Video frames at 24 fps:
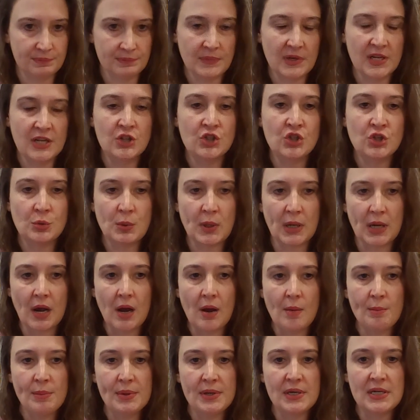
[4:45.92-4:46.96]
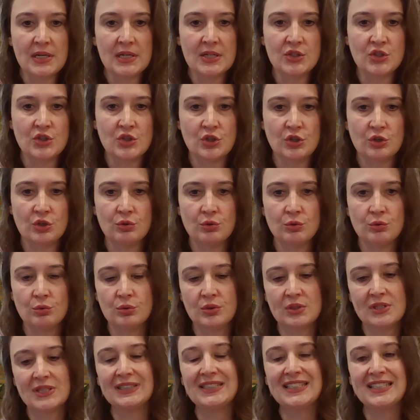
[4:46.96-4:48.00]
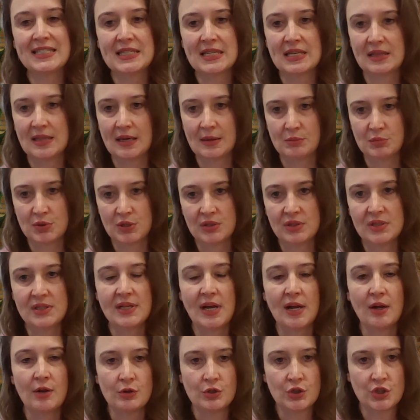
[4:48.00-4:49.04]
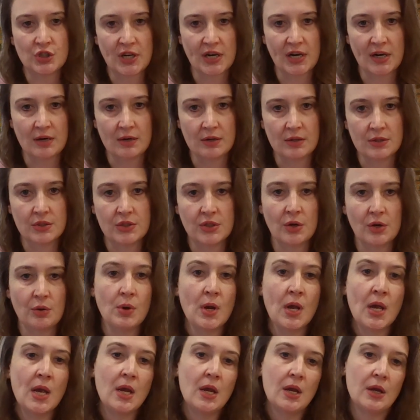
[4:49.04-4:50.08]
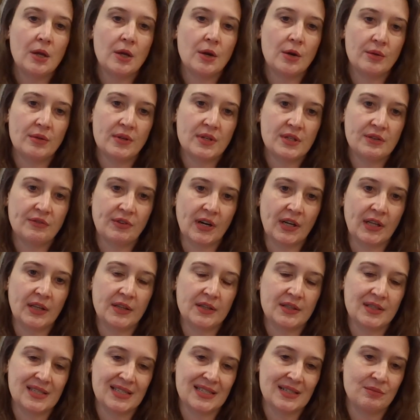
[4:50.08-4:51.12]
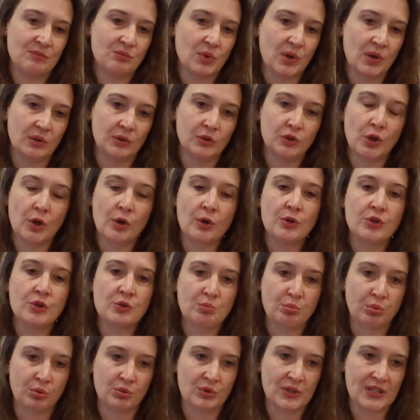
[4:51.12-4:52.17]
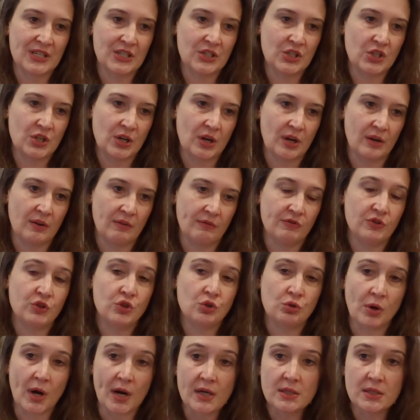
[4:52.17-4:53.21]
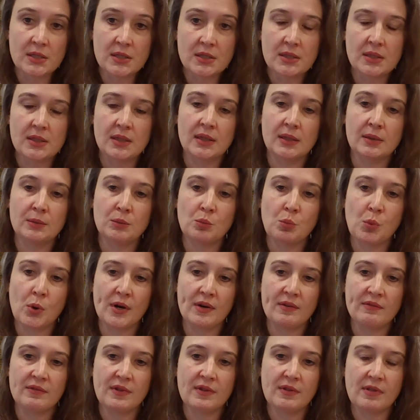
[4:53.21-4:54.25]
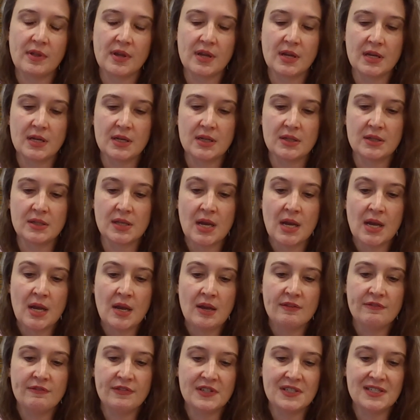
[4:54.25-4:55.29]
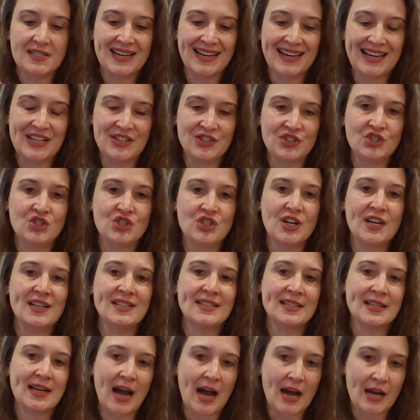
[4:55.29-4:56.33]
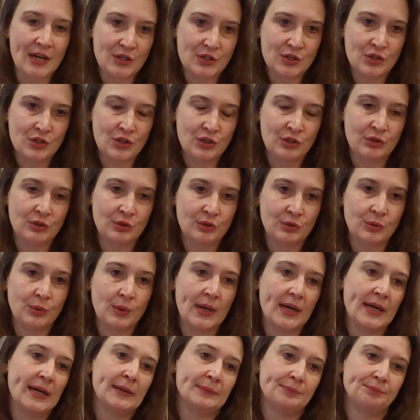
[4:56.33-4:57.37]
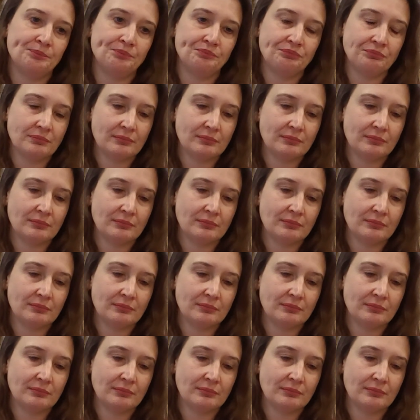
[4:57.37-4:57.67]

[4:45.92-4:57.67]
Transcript: issuing companies to solicit them to sell shares. So, this frankly is a large breach of trust. And one of the things fintech has just gotten to